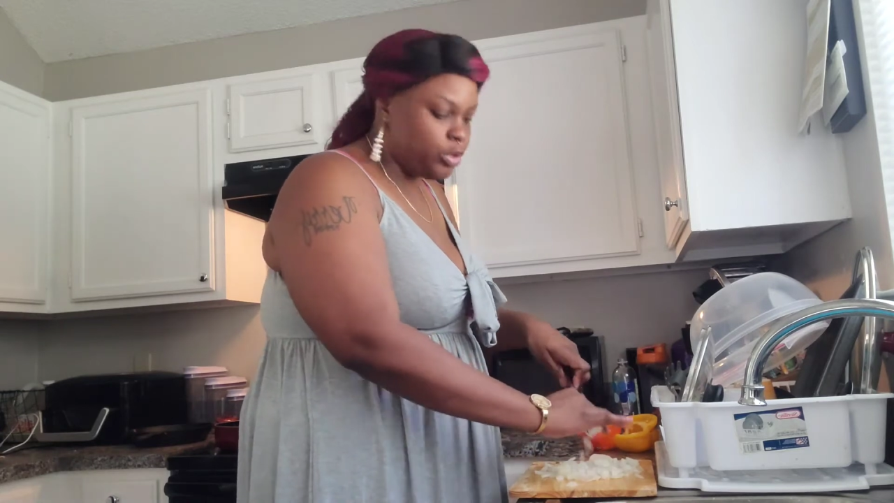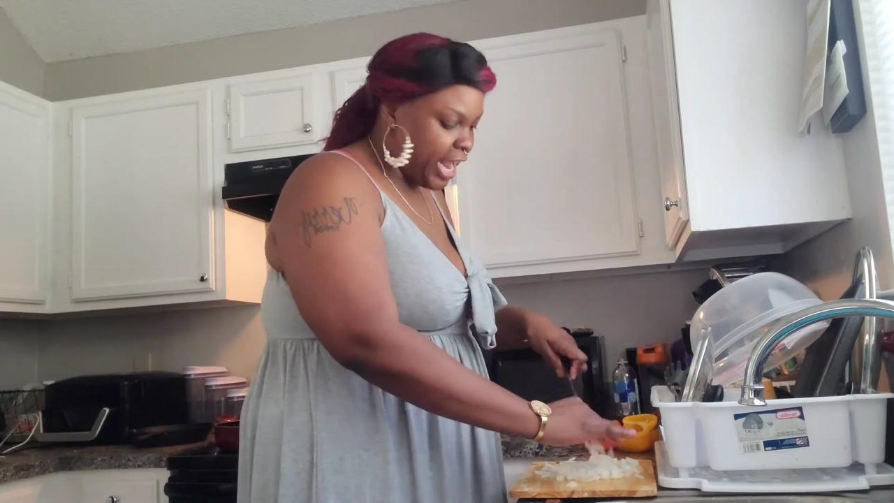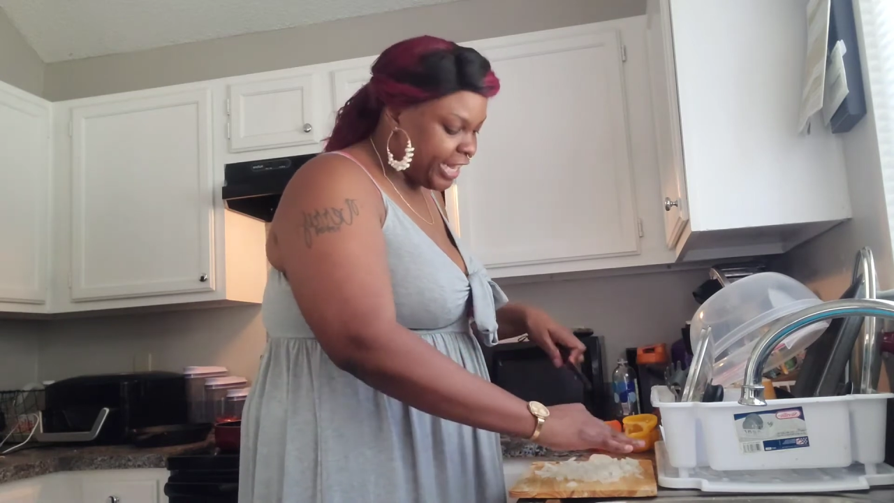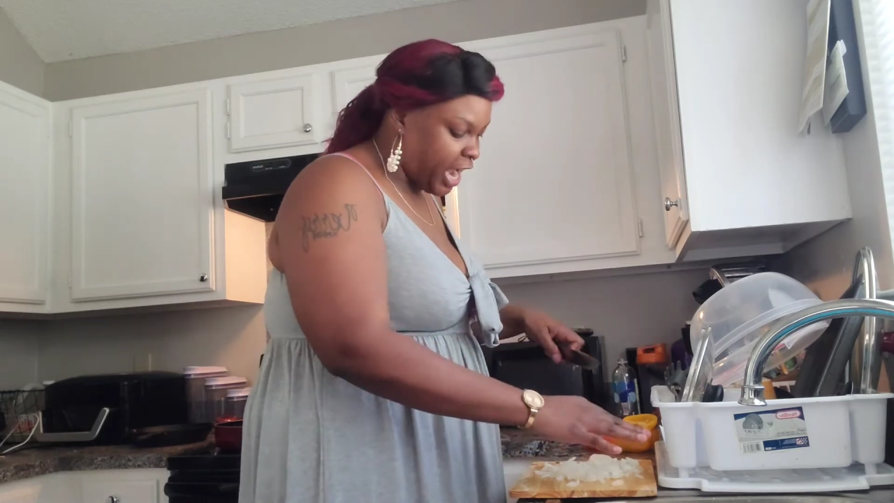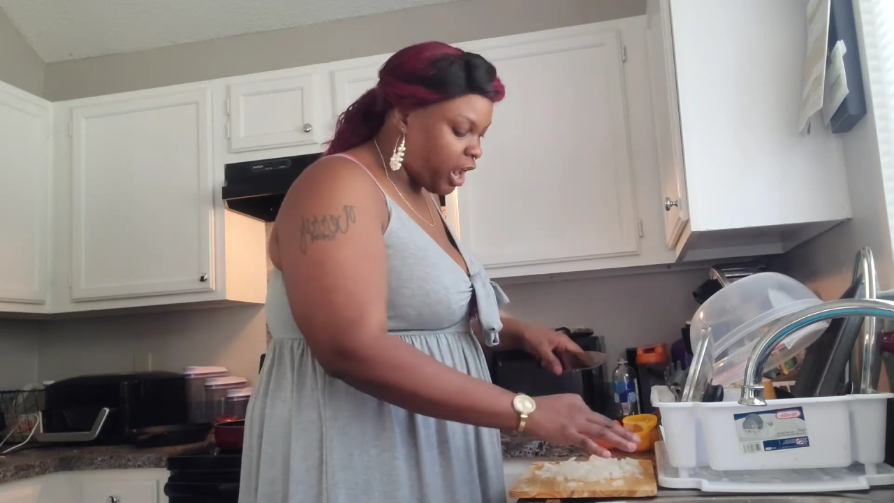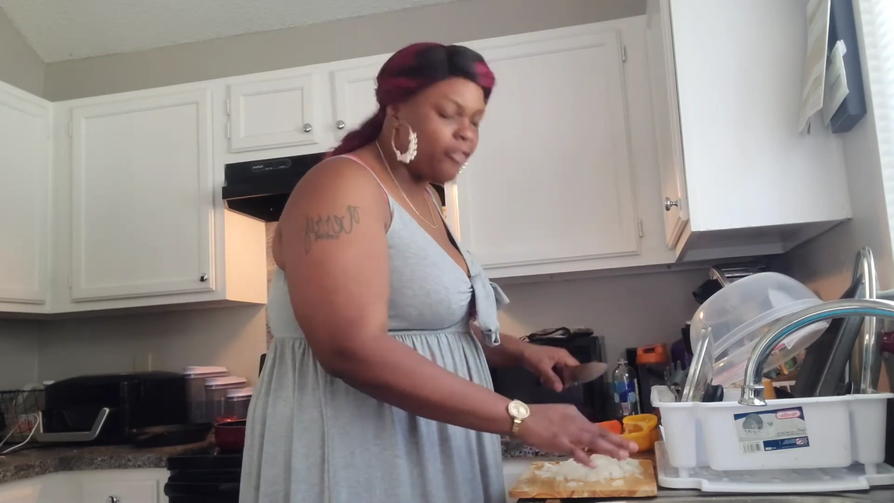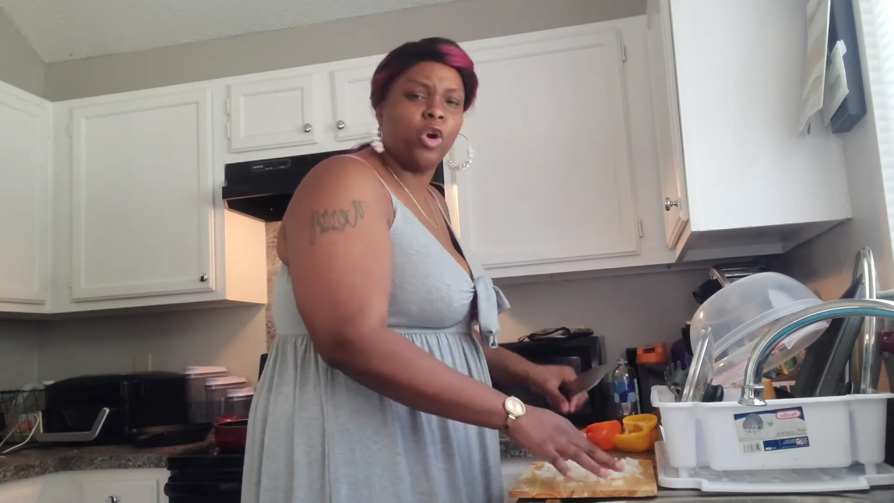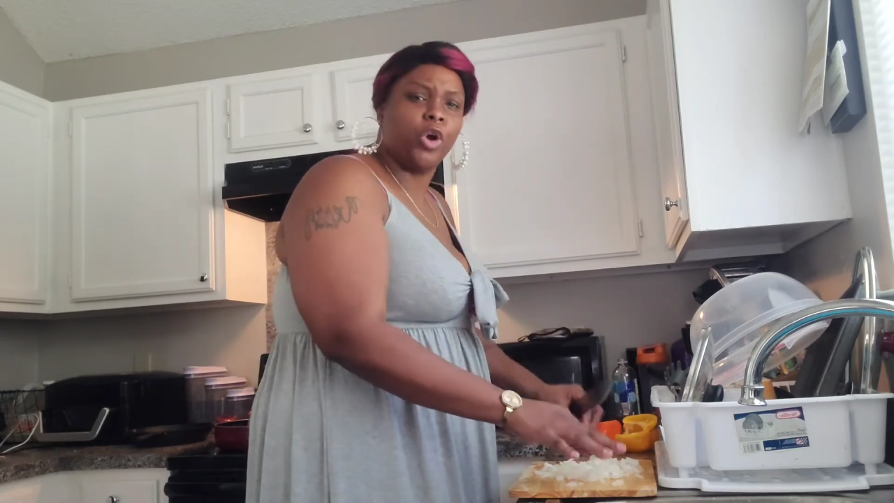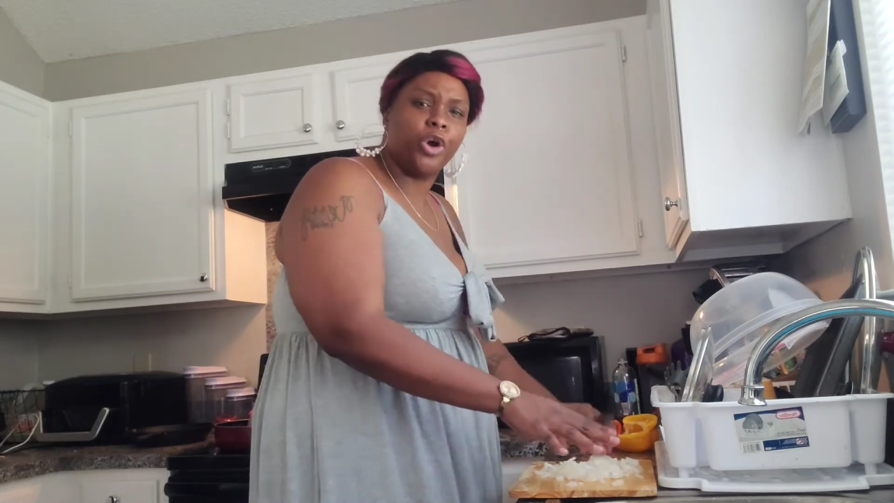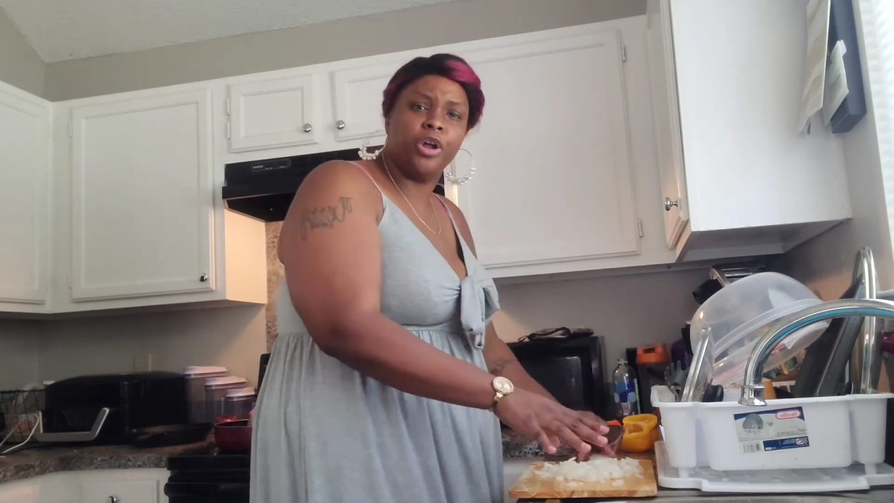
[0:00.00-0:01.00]
daddy got off
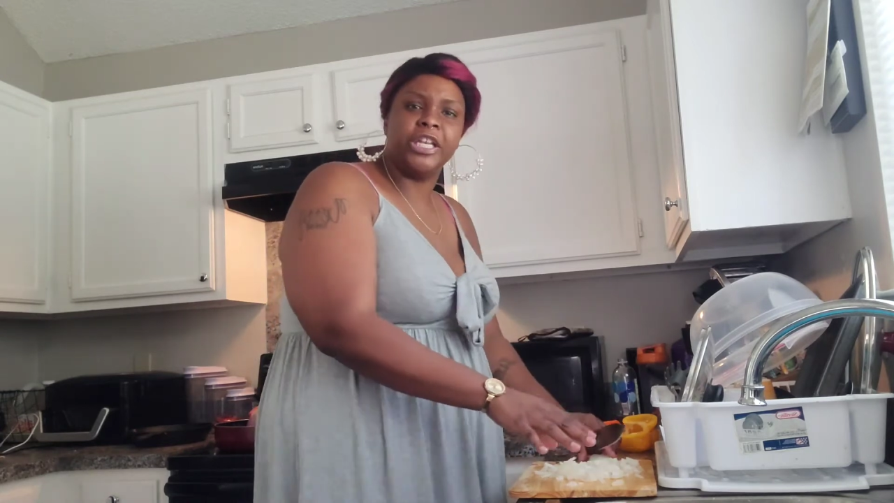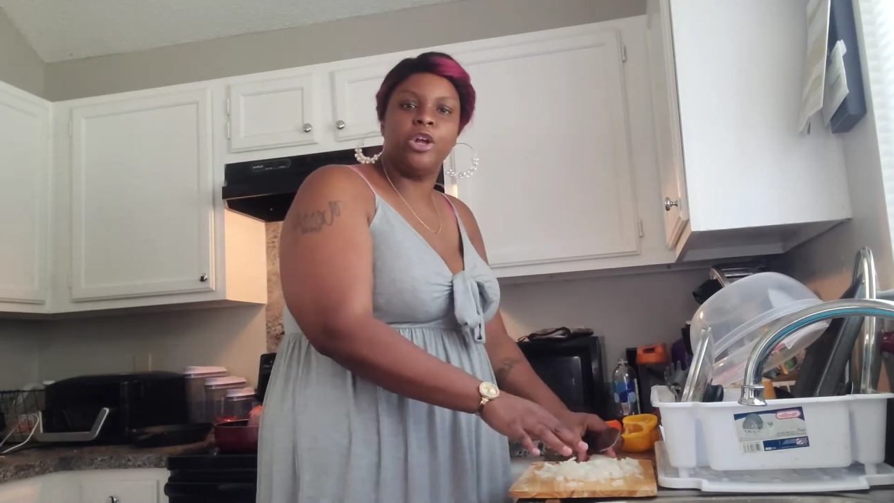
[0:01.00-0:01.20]
early,